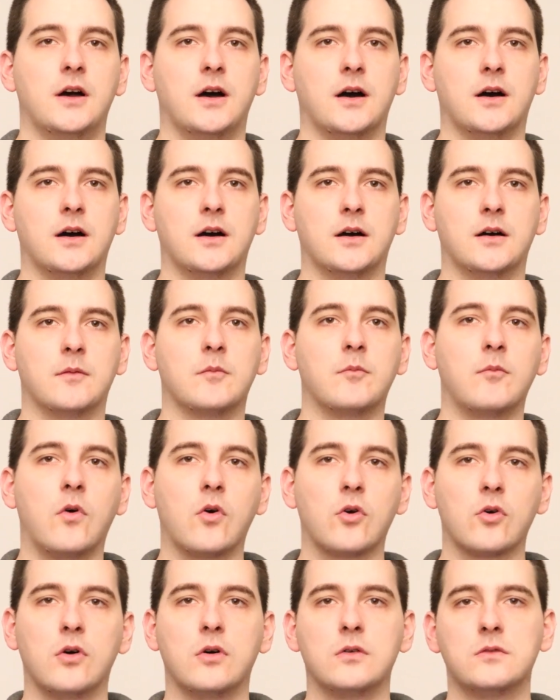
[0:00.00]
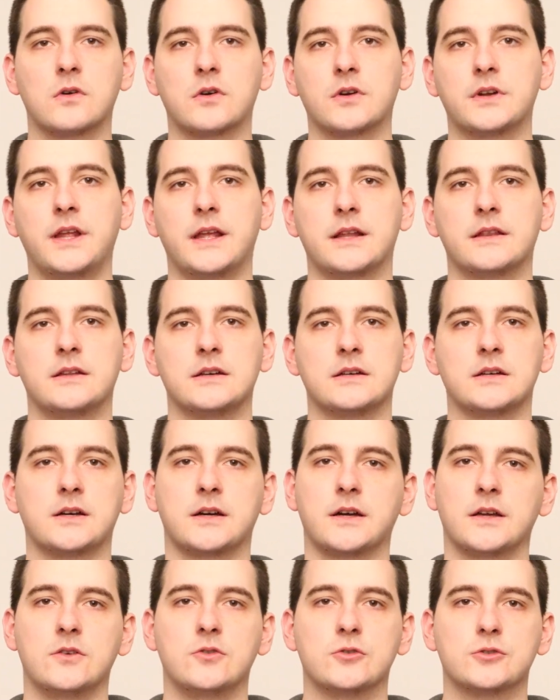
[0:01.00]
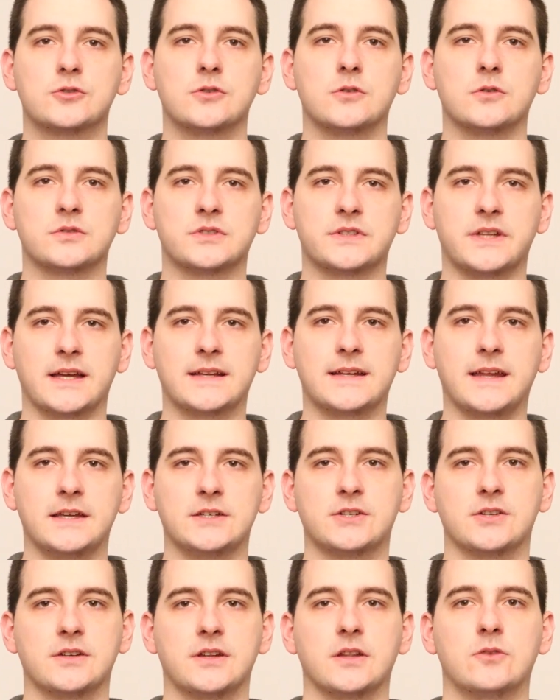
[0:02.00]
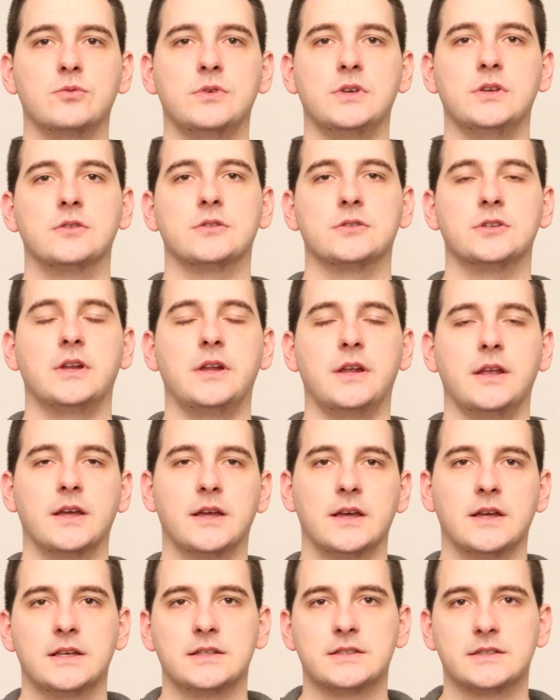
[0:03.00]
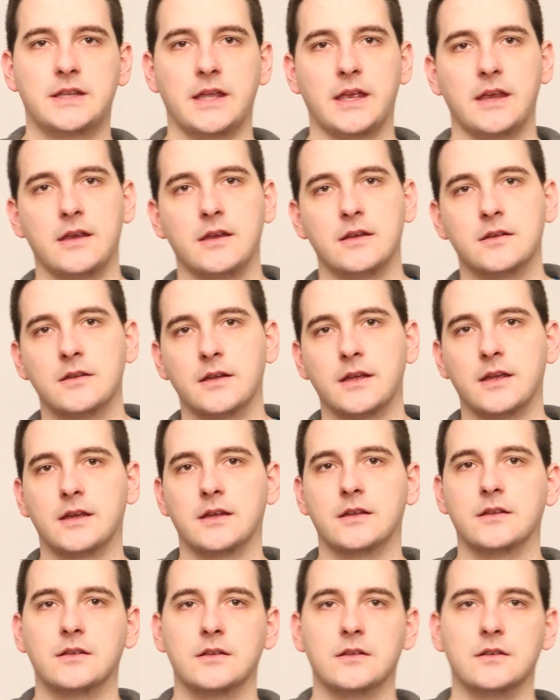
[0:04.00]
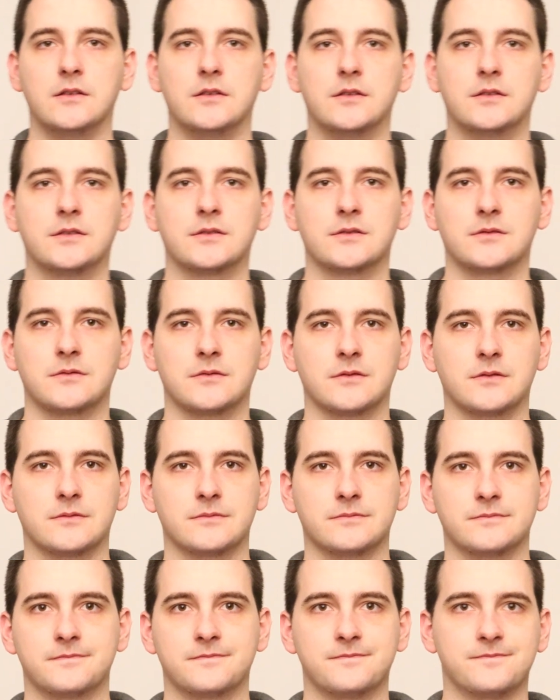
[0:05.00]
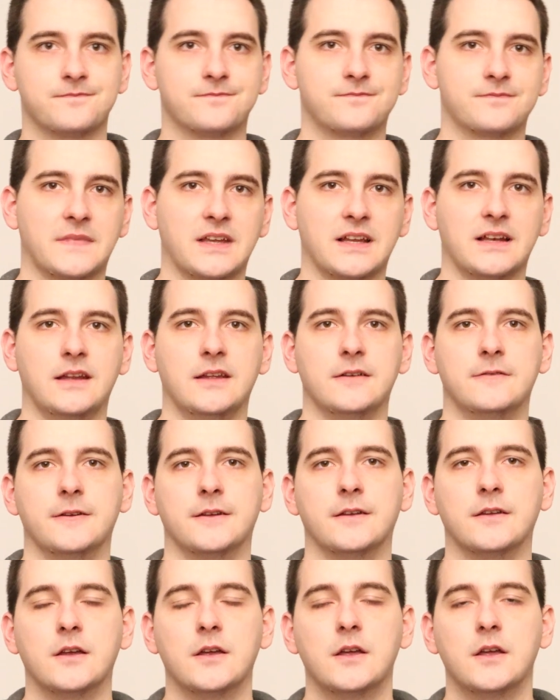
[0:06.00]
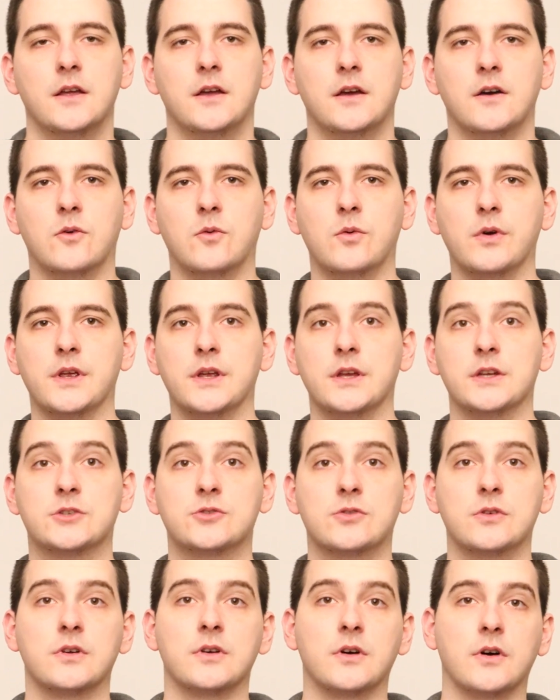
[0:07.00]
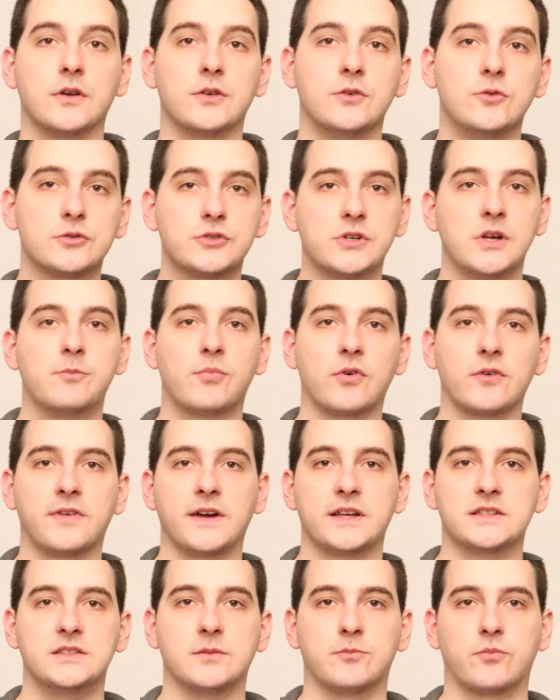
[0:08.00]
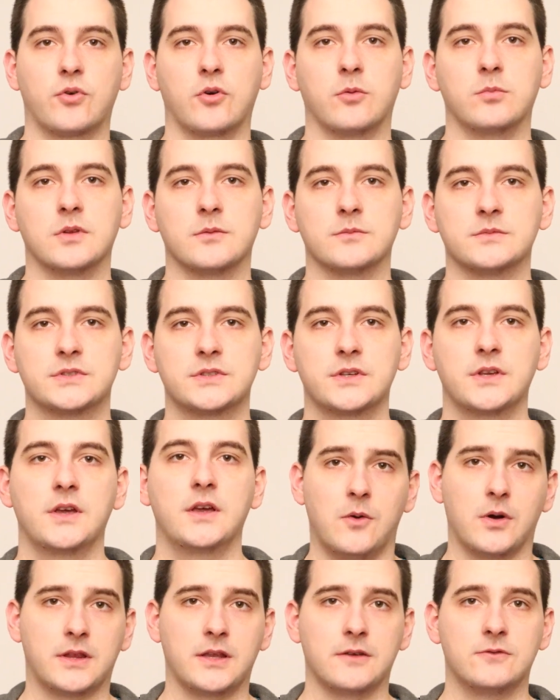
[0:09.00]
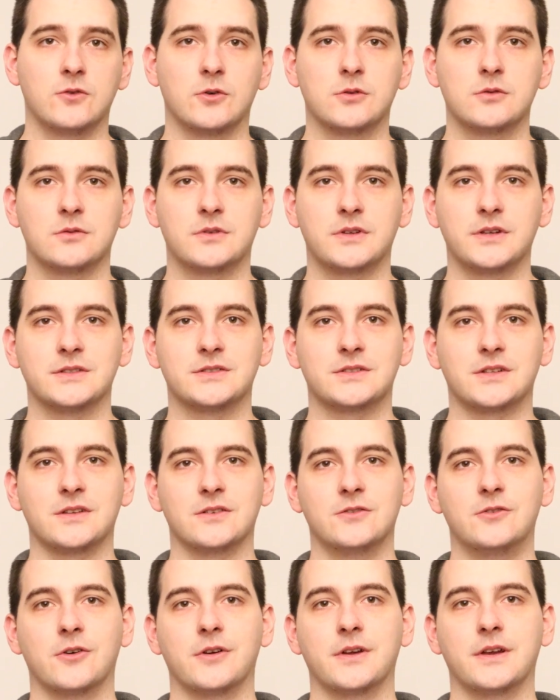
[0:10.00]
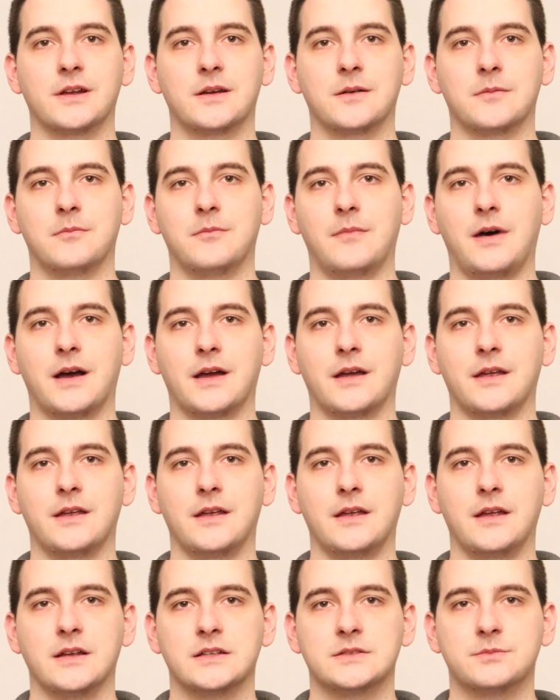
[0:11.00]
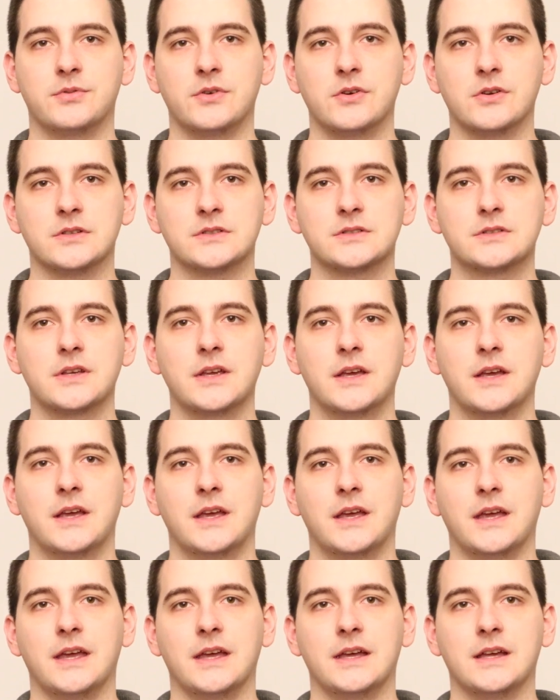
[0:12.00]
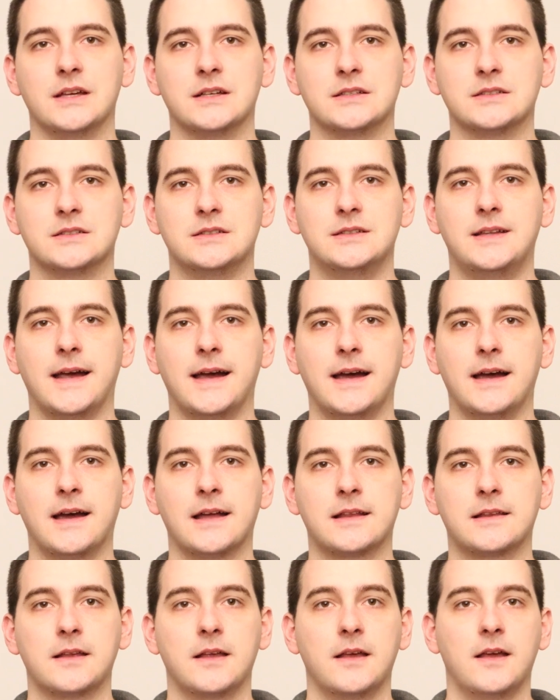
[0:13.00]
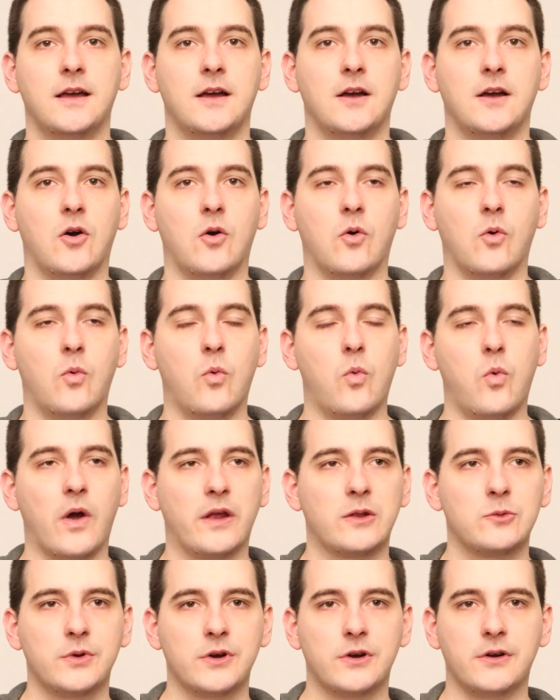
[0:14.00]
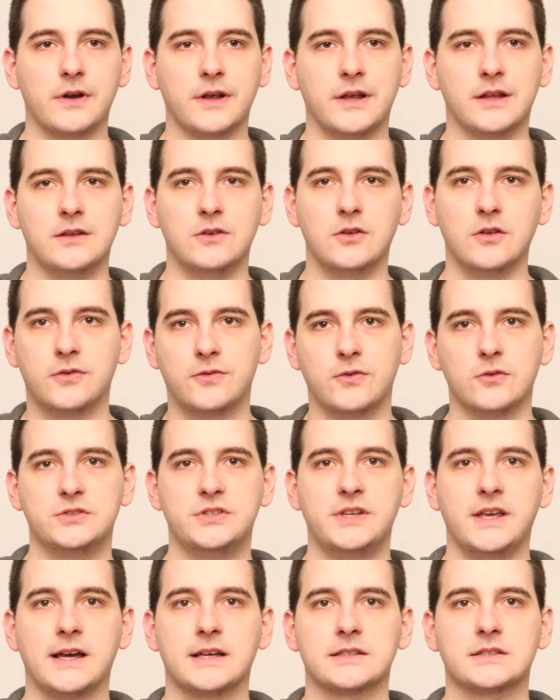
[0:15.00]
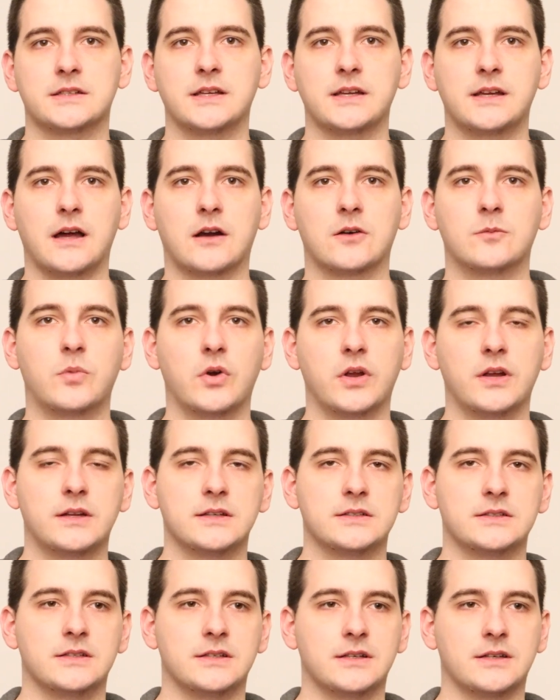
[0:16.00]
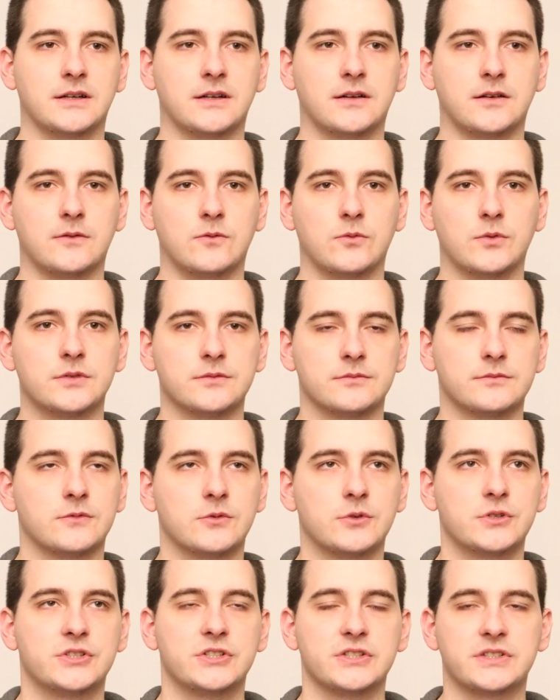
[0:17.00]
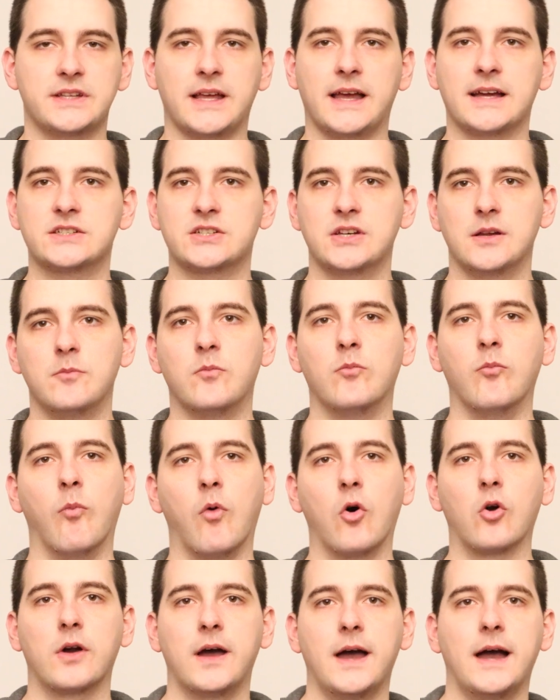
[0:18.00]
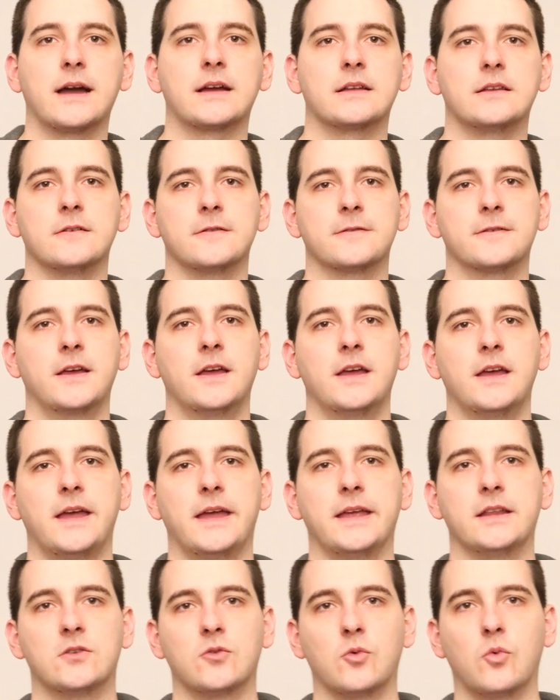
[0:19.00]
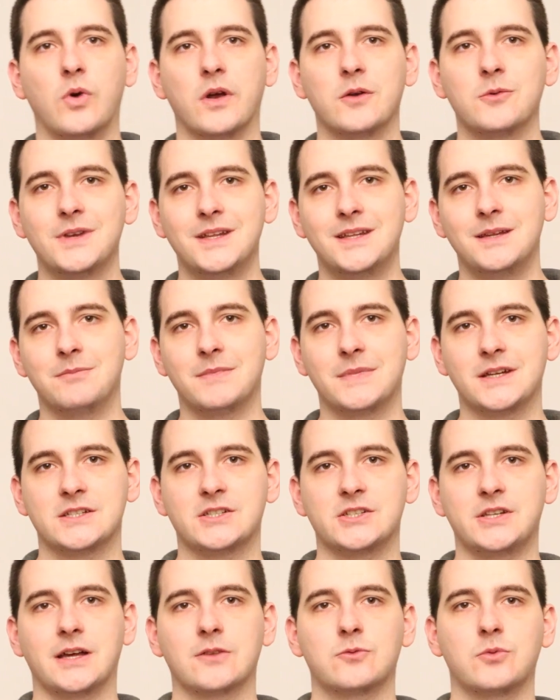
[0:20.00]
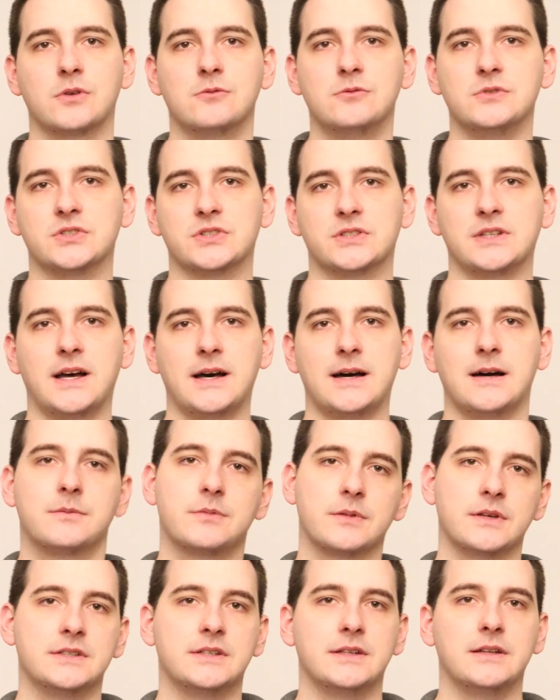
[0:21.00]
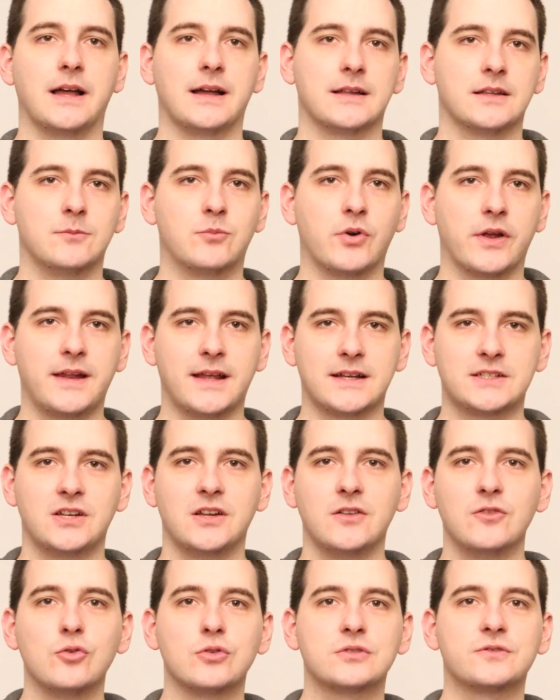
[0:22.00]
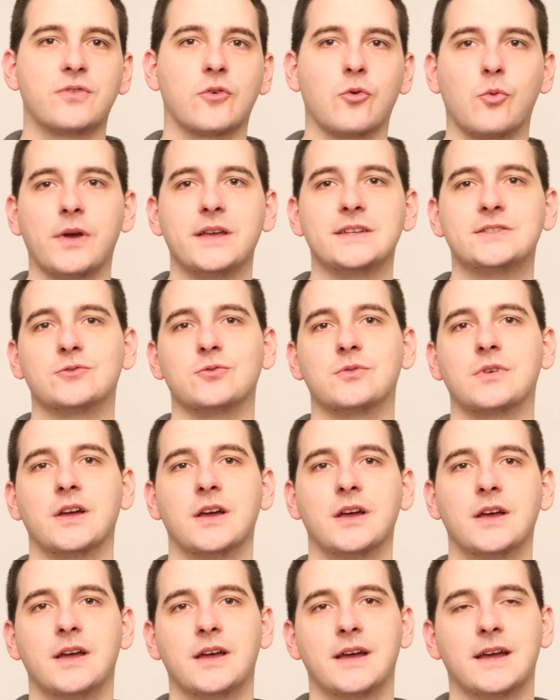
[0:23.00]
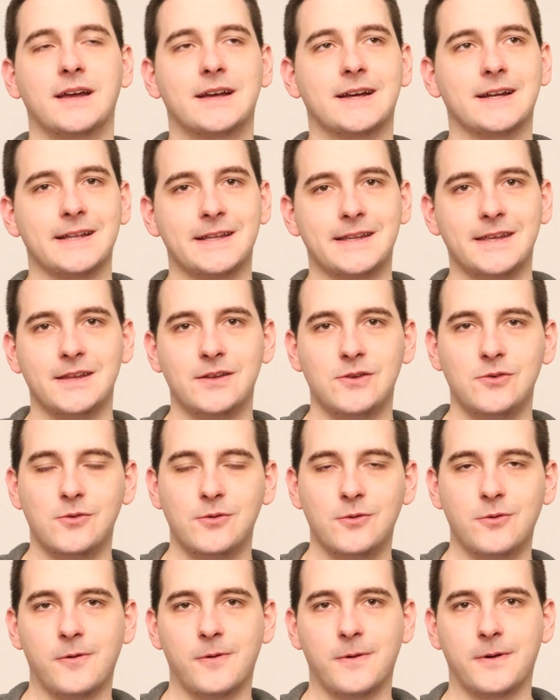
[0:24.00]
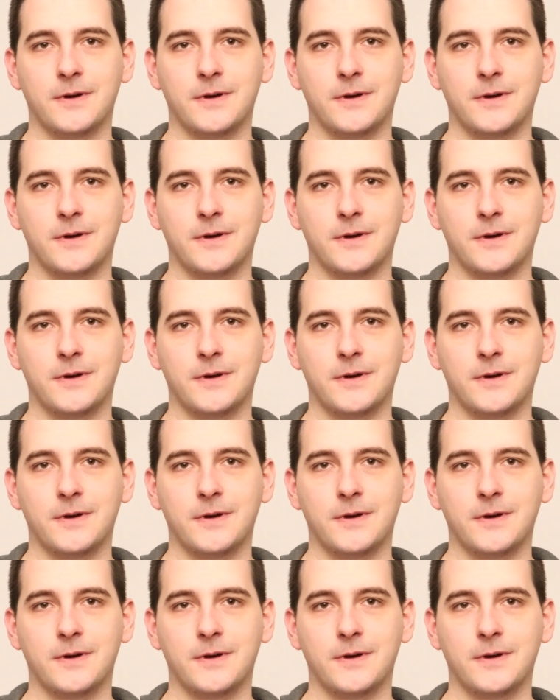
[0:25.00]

Moreover than the usual stagnation that we usually stay in and live in, which usually provides the problems. What I've noticed during my experience is that when we're enthusiastic, our brain is we're just actually more active, and when we diminish that, when we stop, the brain actually looks for ways to continue